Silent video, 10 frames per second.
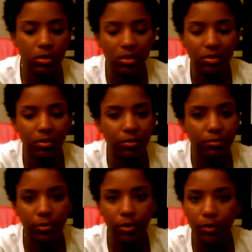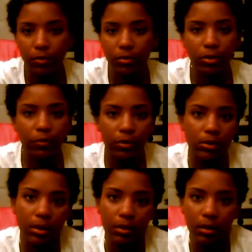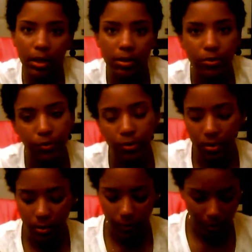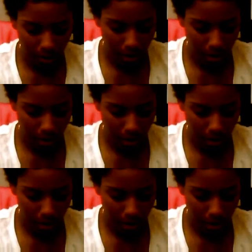then just, you know, you do your friend's hair in high school and